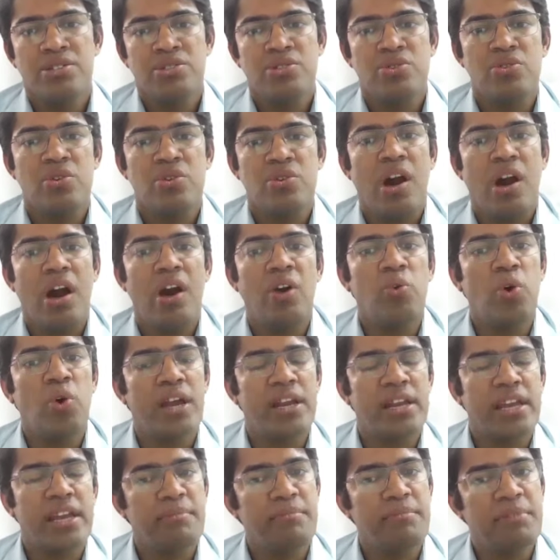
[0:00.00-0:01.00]
So how
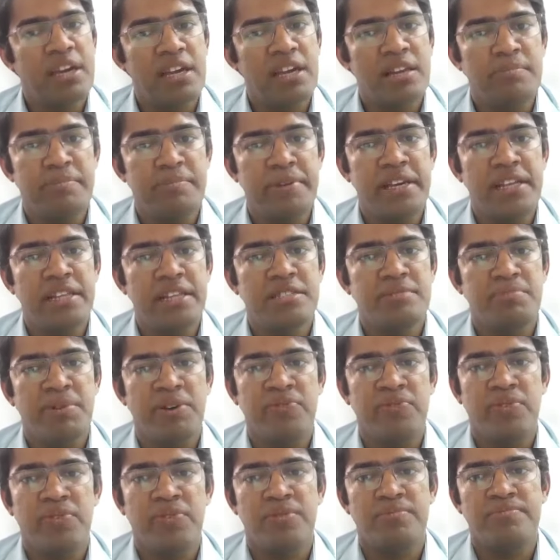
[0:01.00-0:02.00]
are chemical peels
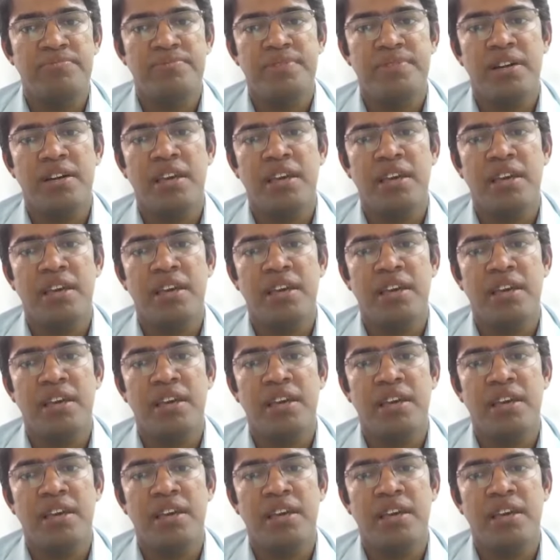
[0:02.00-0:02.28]
performed?